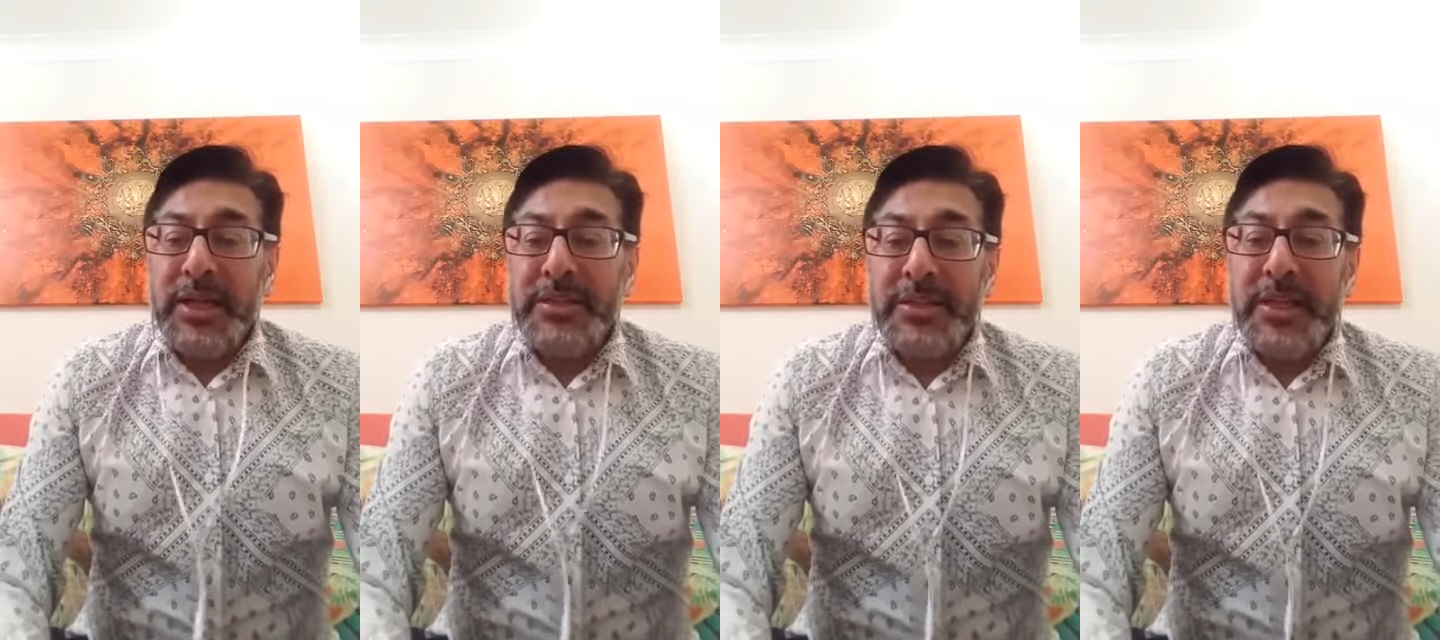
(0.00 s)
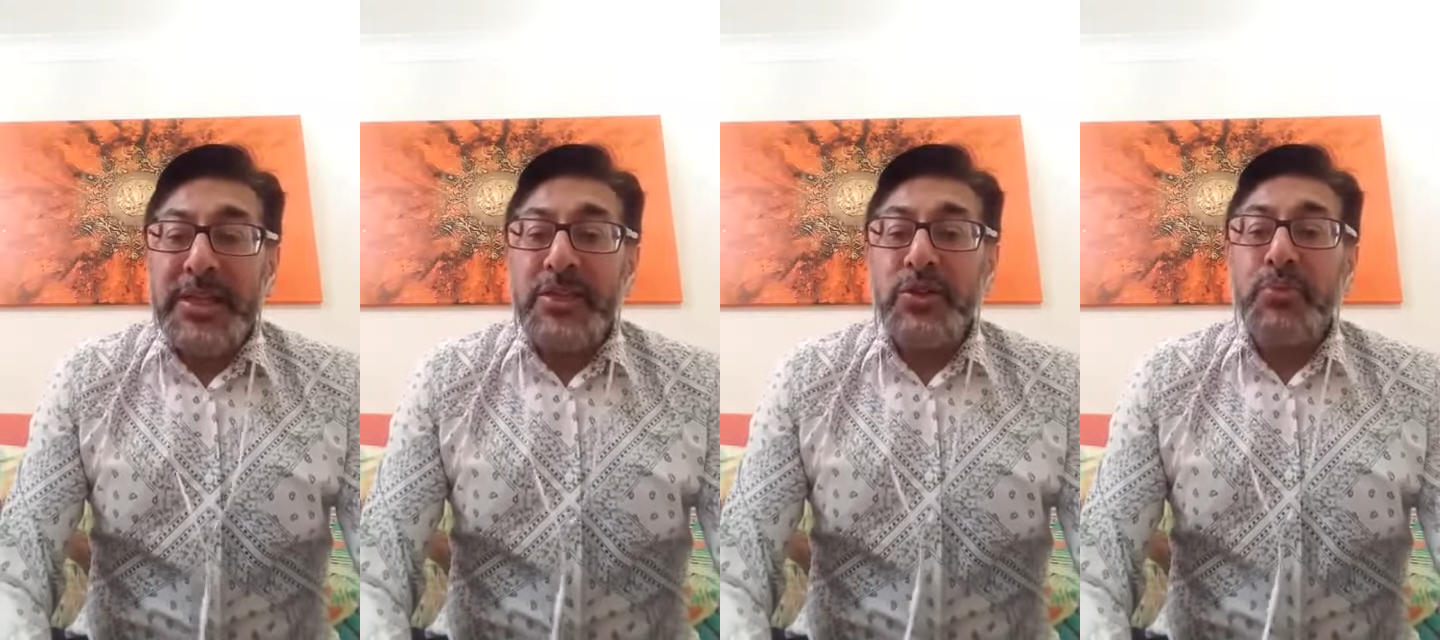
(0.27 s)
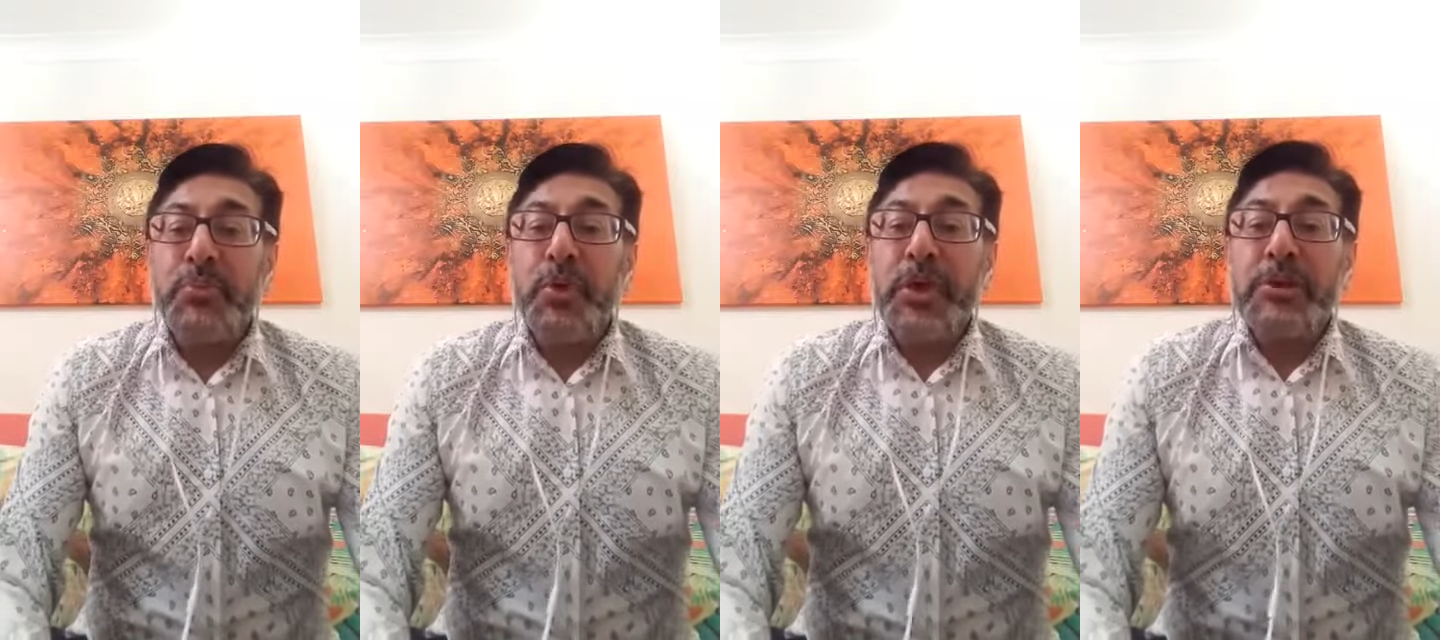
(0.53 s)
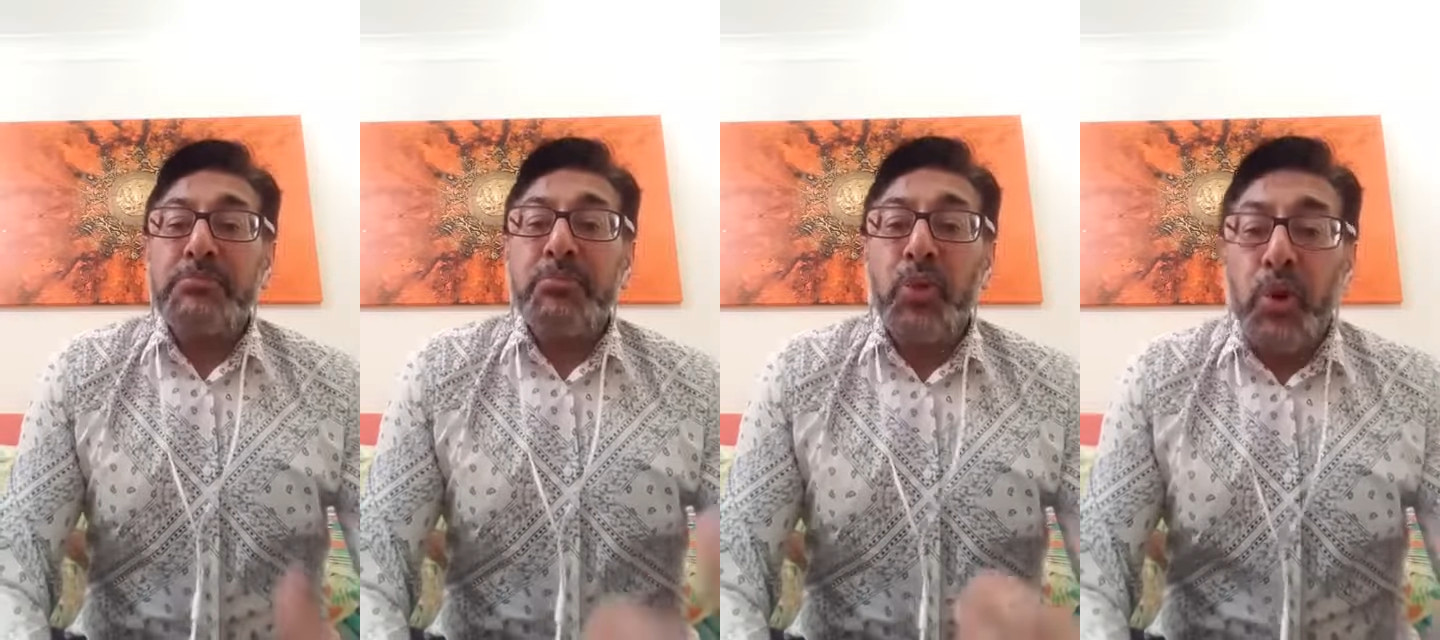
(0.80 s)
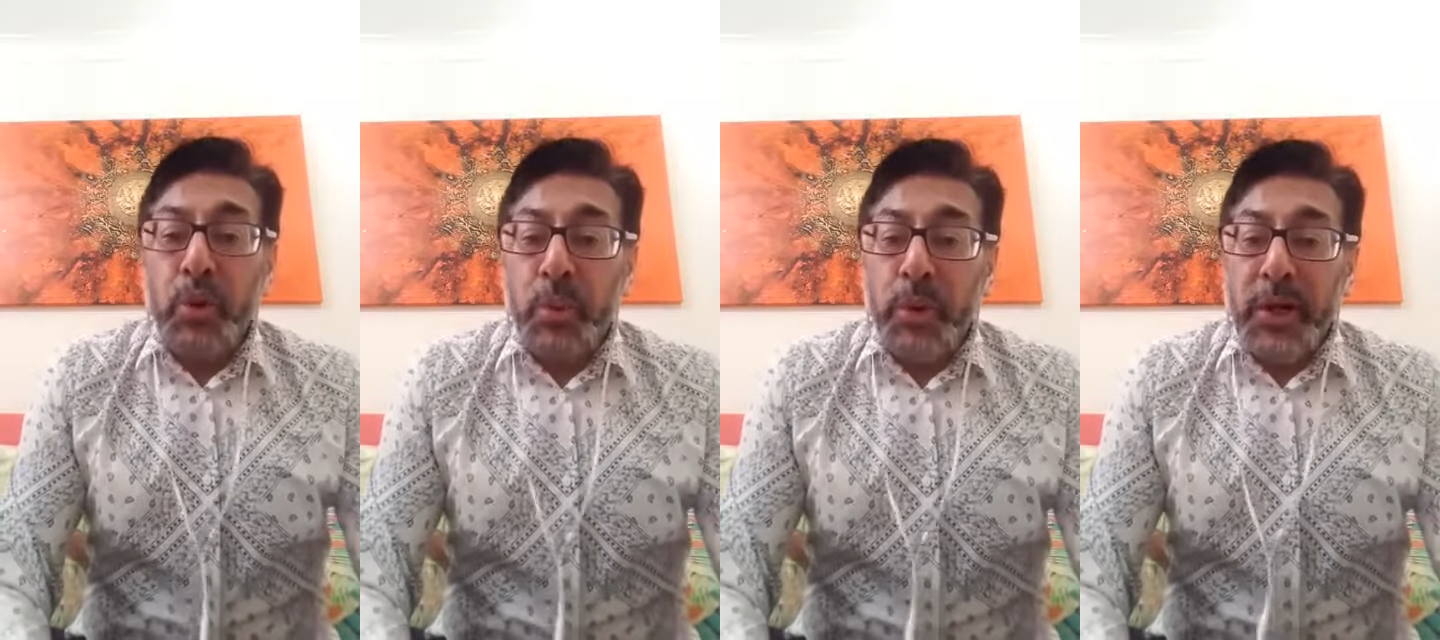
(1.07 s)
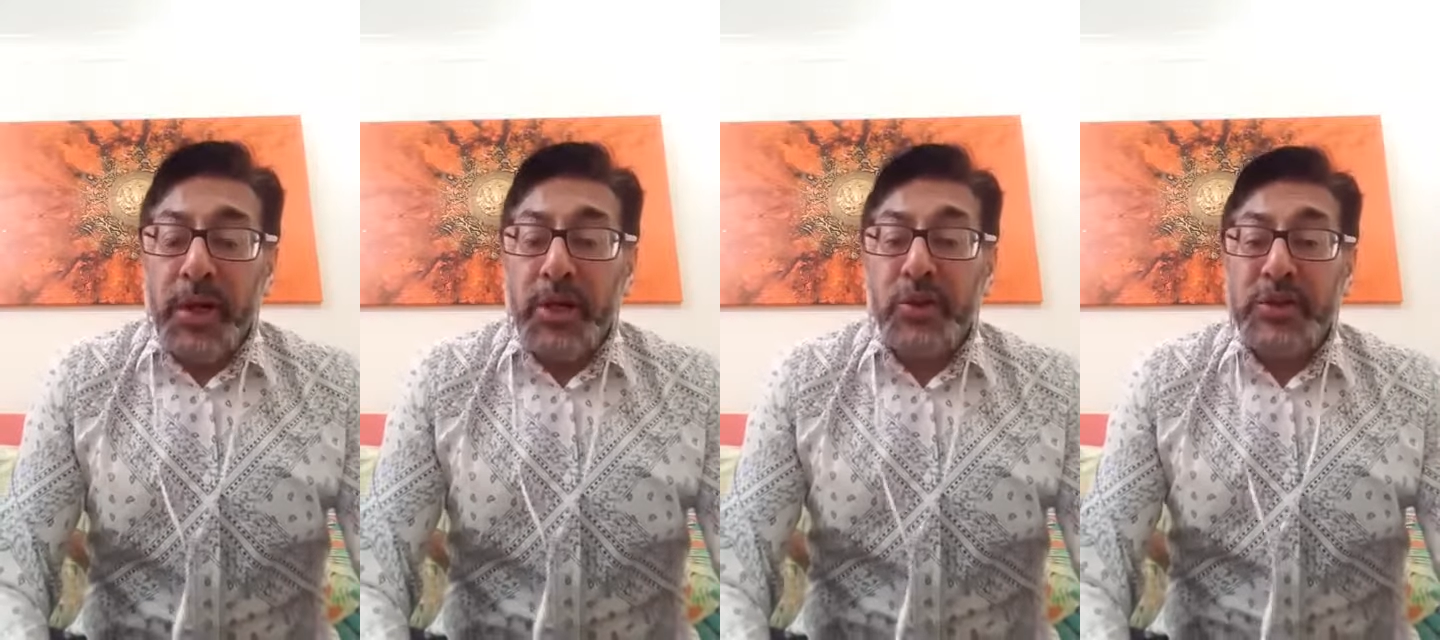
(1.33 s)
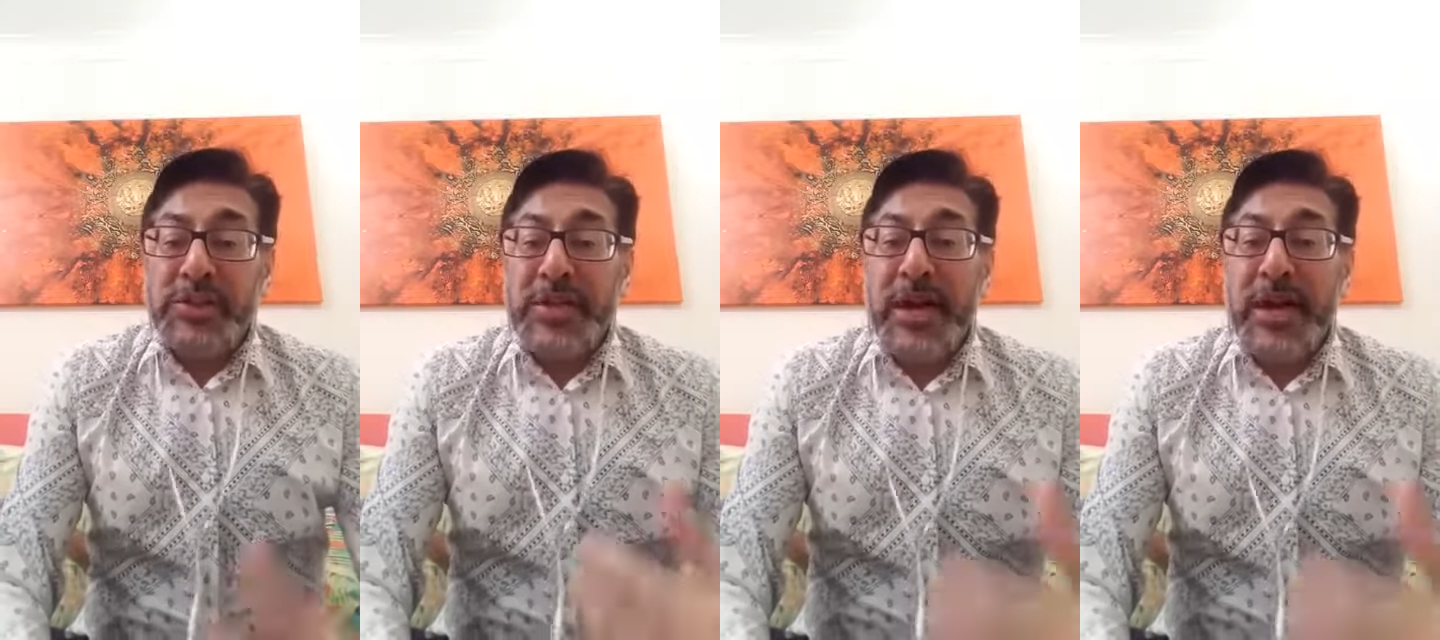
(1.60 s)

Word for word: and then you put in more work because